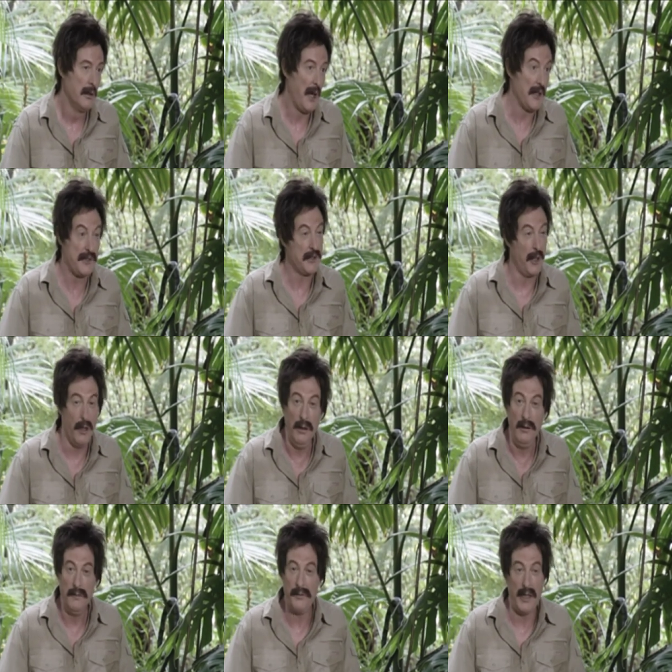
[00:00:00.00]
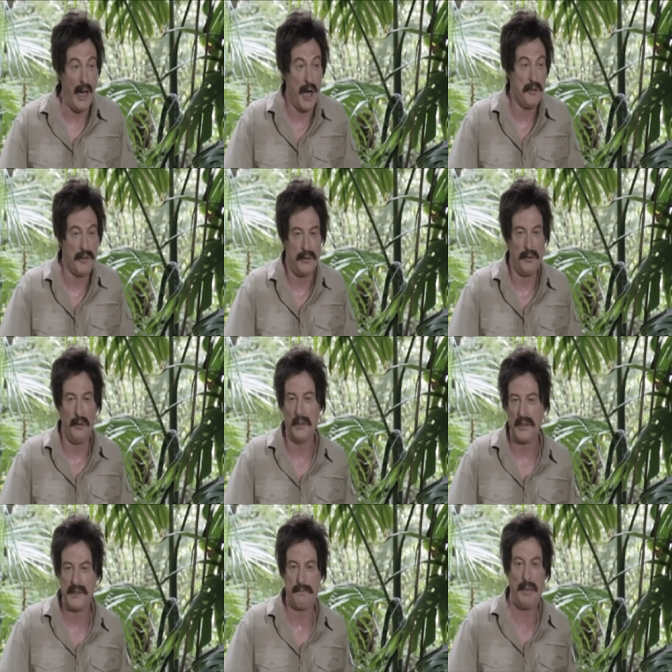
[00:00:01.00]
And so we're out in all
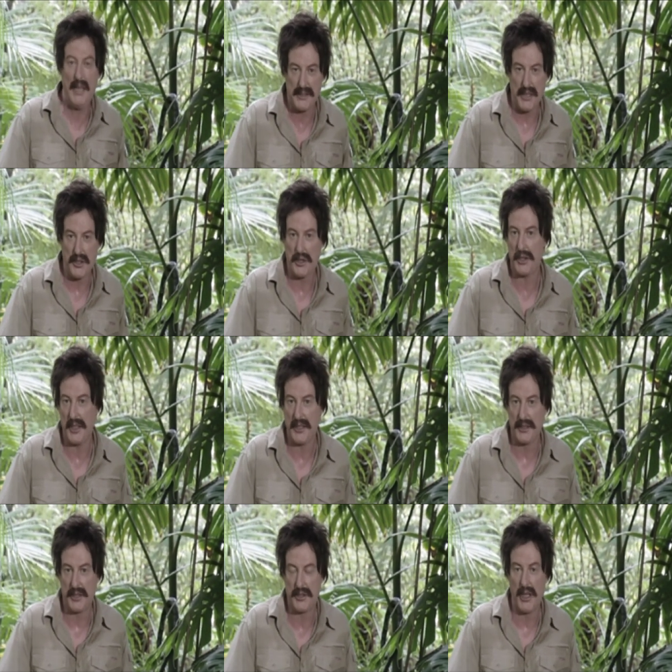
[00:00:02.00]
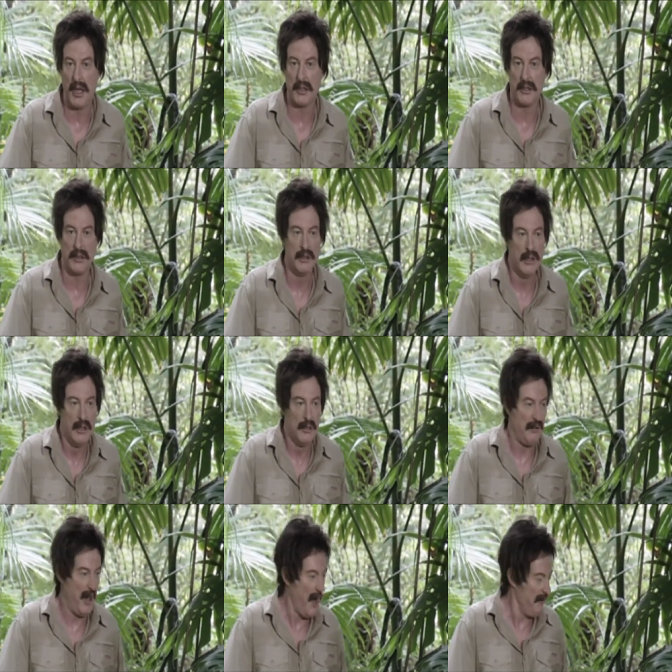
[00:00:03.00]
this piss and shit in the jungle,
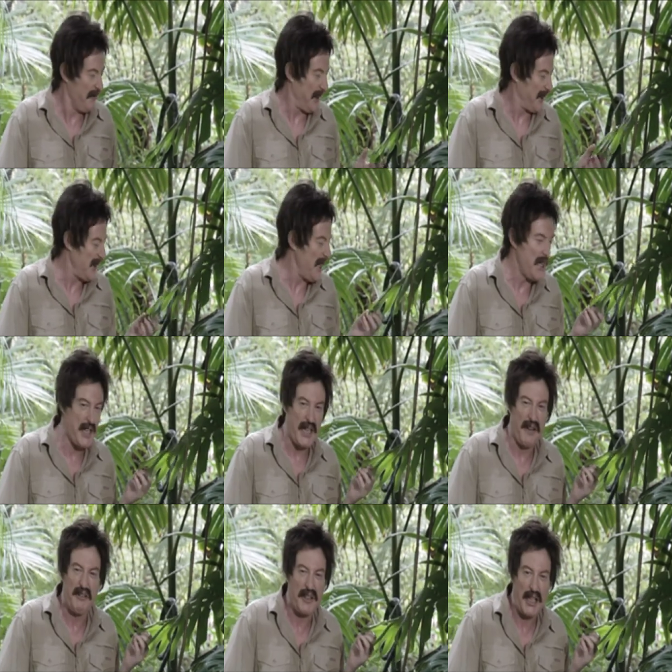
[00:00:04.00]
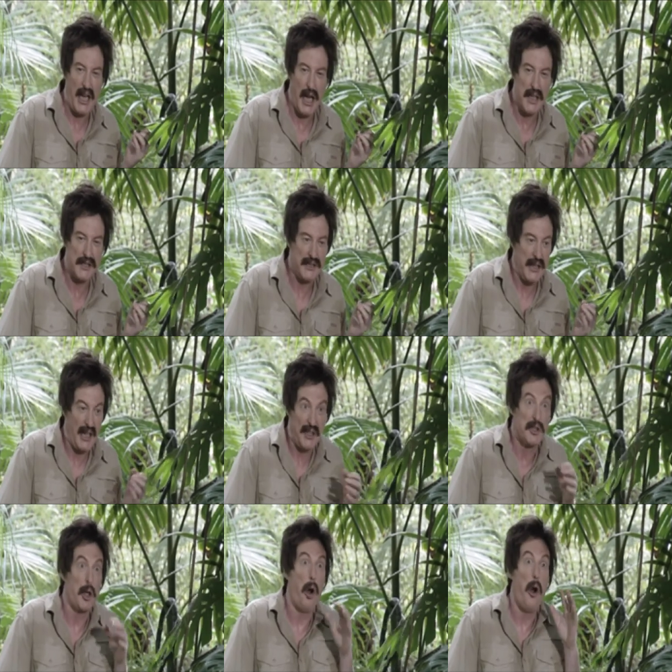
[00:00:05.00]
where everything is eating everything else, and
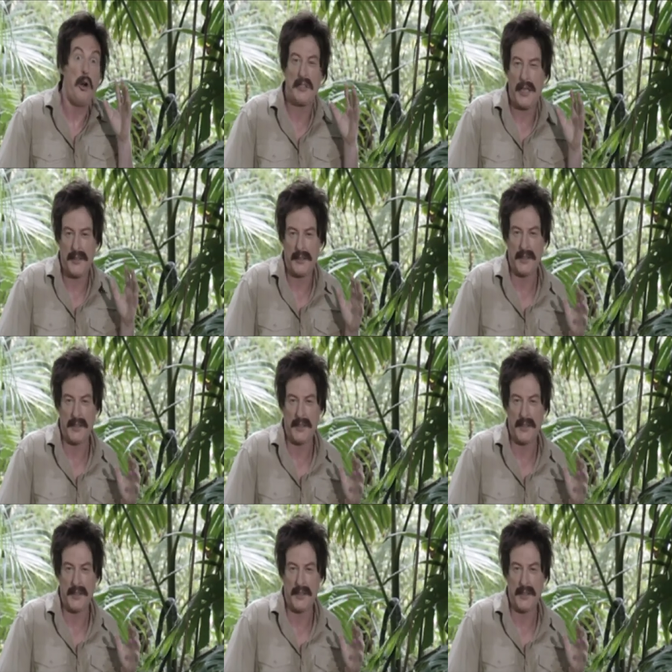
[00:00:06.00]
it's all death and